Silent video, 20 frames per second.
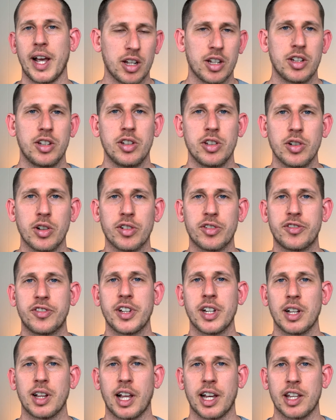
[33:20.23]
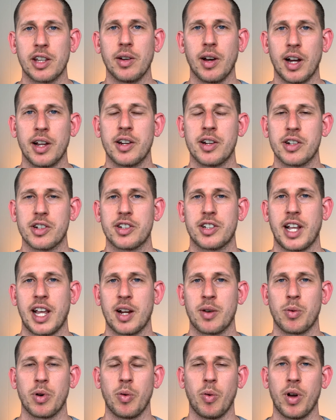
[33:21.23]
You'll feel like you
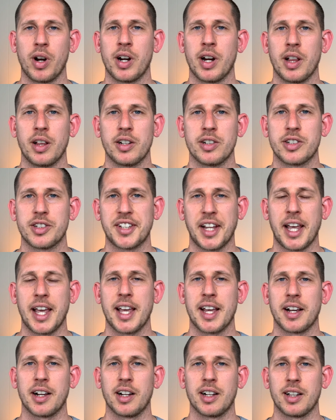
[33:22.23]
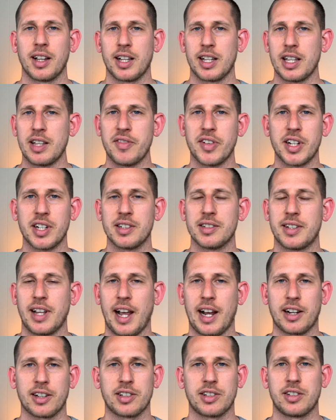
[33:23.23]
understand what one another's saying, like even in
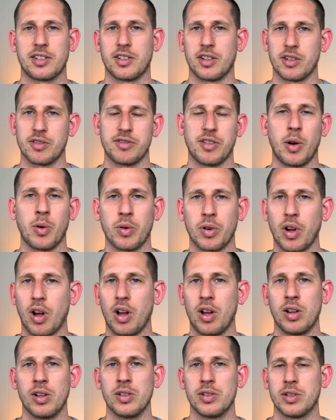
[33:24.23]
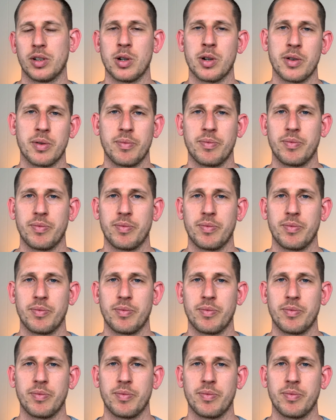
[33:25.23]
texts or phone calls or